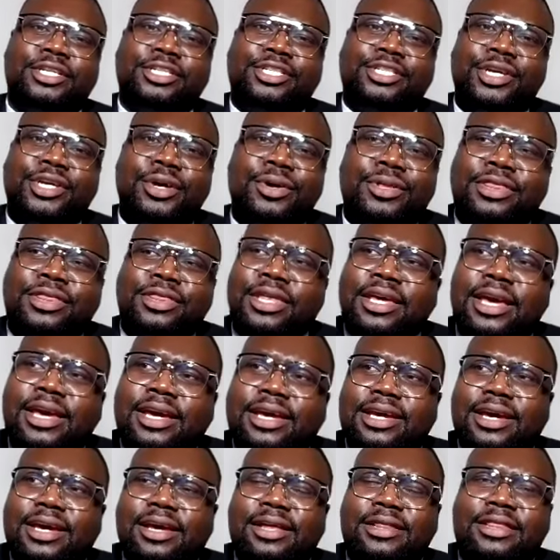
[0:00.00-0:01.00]
do you
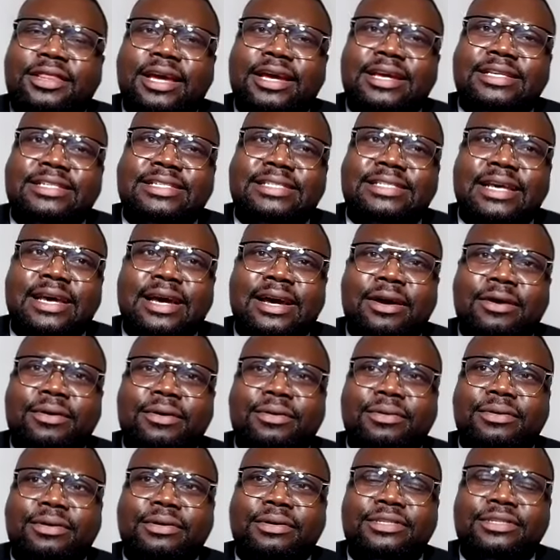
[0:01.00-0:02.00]
think there is
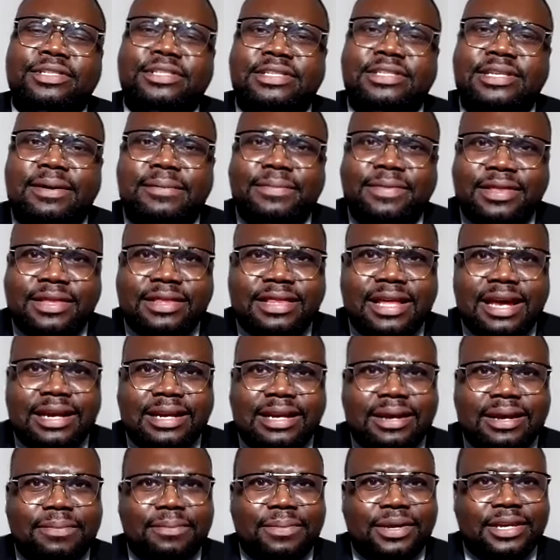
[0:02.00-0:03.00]
something
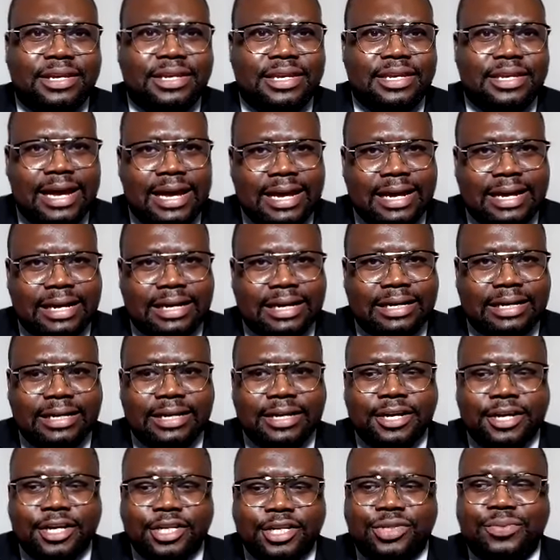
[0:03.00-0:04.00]
that can be done
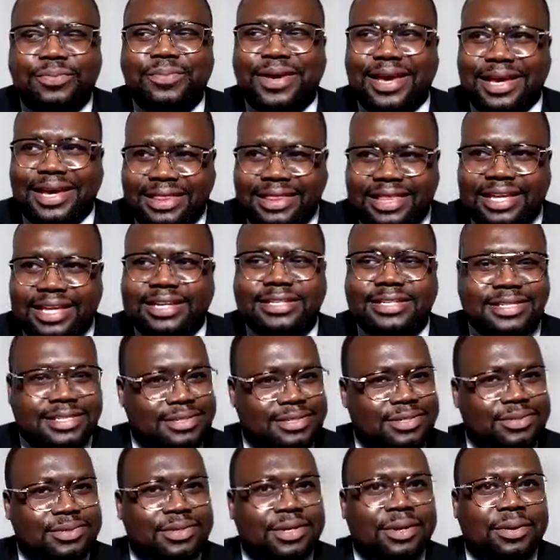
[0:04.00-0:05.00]
to make
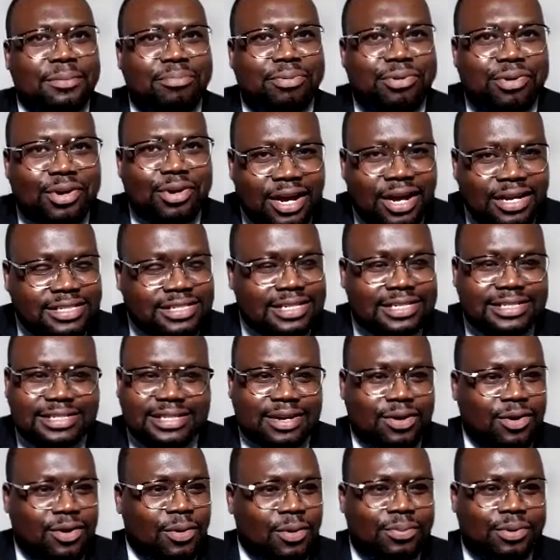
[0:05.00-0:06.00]
this process,
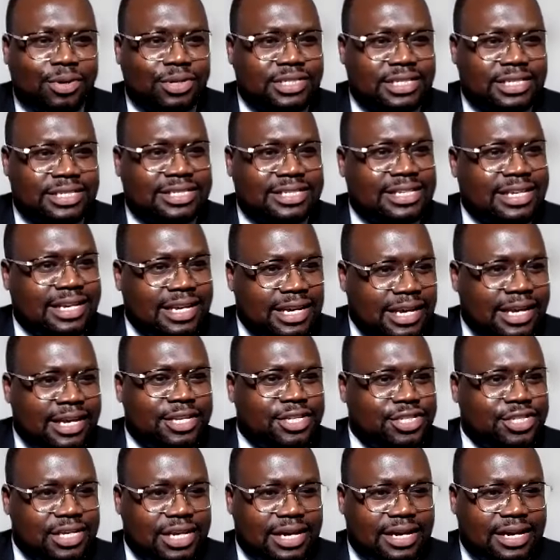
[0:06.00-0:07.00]
the whole process,
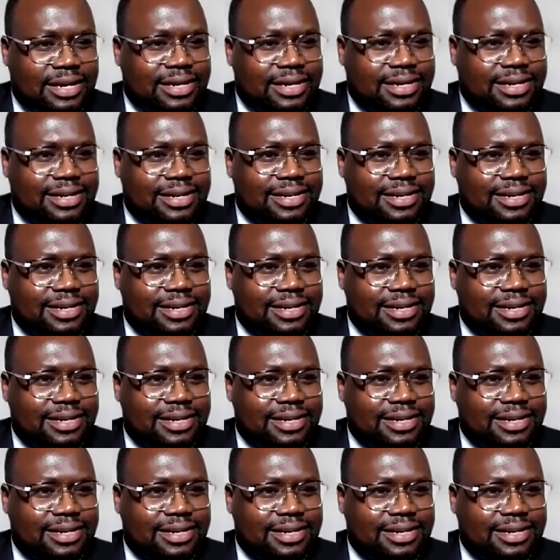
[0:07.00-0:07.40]
easier?